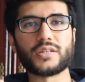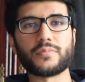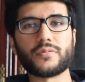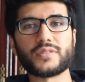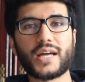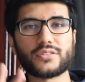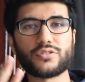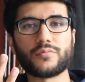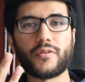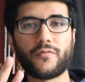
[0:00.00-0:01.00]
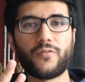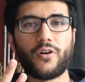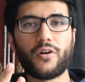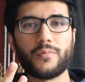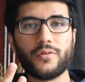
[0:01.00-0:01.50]
April. That took me
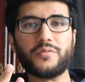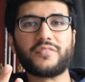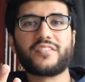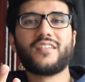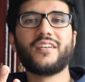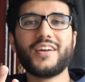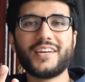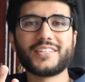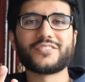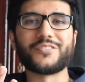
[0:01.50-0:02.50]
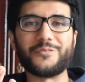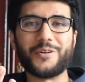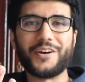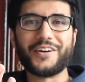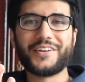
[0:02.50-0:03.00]
4 months
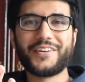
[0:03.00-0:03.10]
to